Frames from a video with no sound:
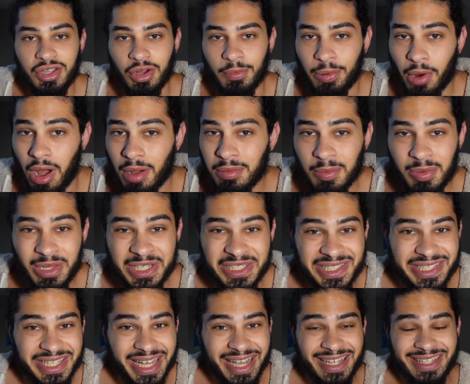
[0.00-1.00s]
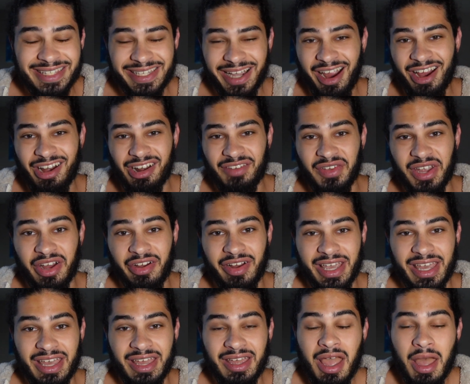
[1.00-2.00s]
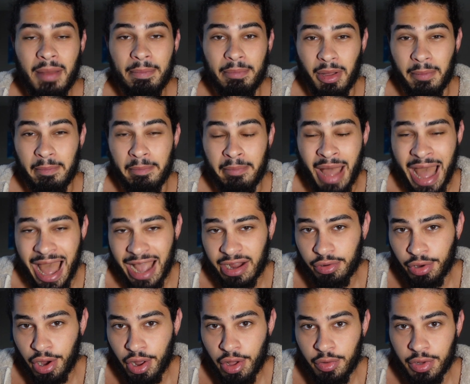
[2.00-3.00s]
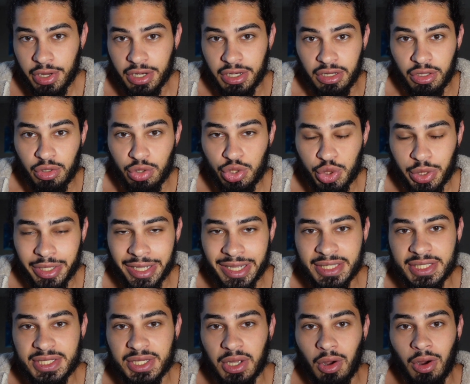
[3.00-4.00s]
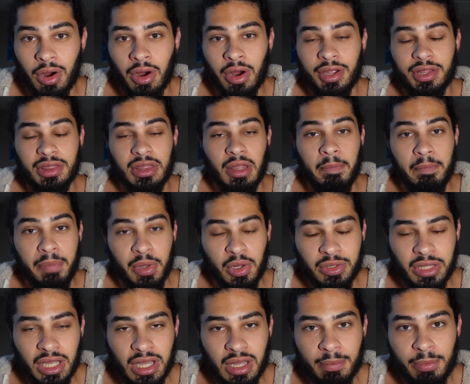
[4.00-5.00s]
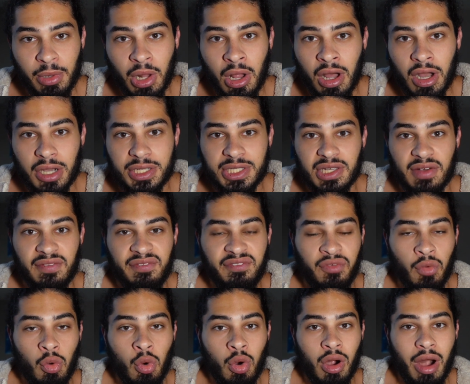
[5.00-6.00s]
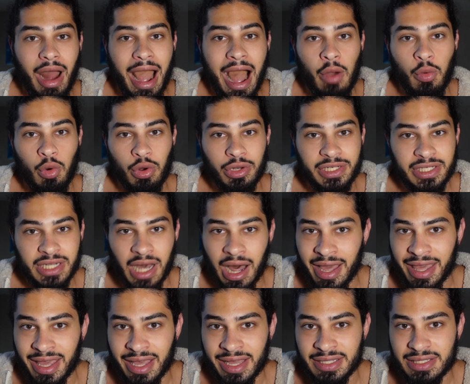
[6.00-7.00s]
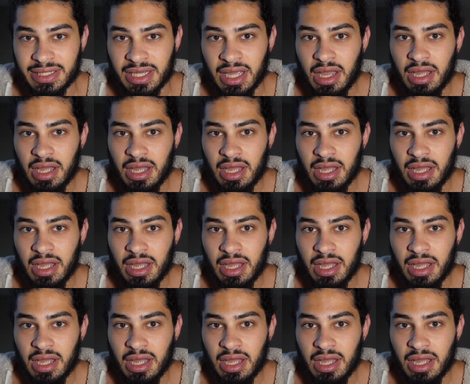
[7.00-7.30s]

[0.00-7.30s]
You're probably sick and tired of hearing it, but macronutrients are the building blocks for our diet.